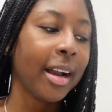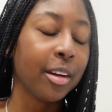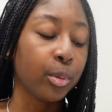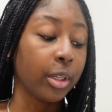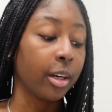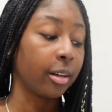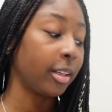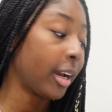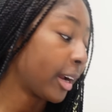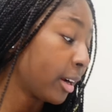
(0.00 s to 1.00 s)
got here really
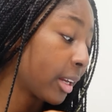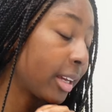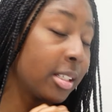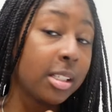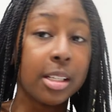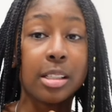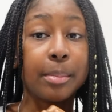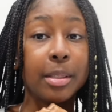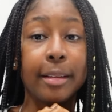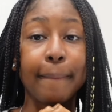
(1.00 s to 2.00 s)
early. I got here like six
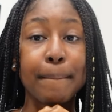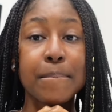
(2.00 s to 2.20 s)
something.